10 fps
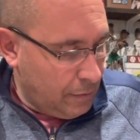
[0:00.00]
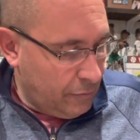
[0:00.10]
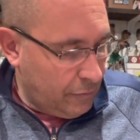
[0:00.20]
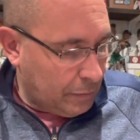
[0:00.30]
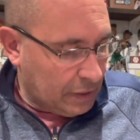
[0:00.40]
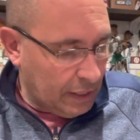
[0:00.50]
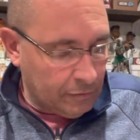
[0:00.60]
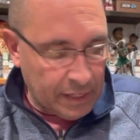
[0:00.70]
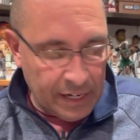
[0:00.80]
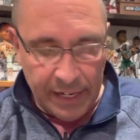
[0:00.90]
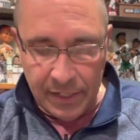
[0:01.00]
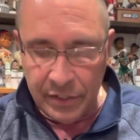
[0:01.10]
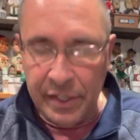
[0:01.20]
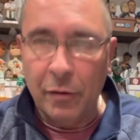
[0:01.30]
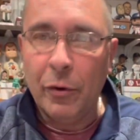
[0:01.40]
From the Cleveland Indians,
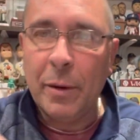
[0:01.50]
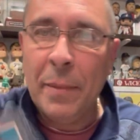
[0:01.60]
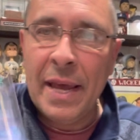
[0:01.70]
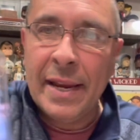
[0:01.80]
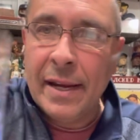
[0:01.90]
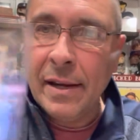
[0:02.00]
you got Rick Manning.